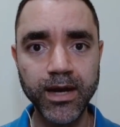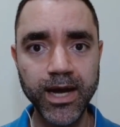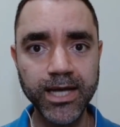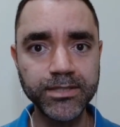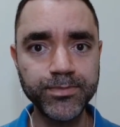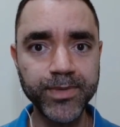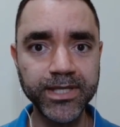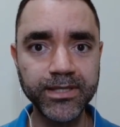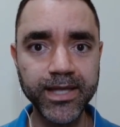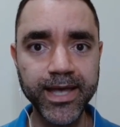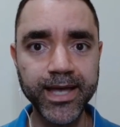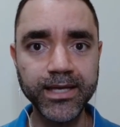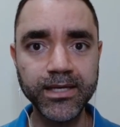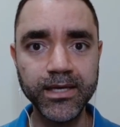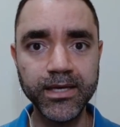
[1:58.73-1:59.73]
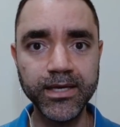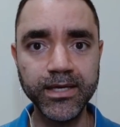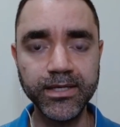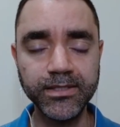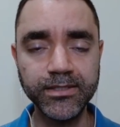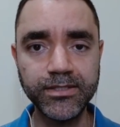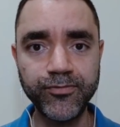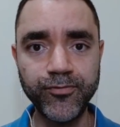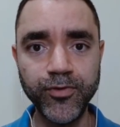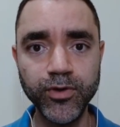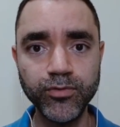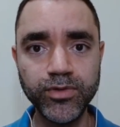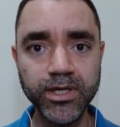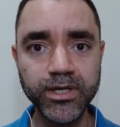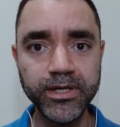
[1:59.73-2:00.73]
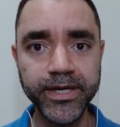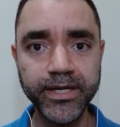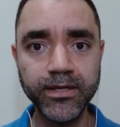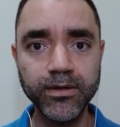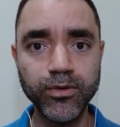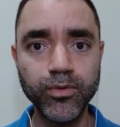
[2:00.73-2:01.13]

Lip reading: Aspen Tech is filtering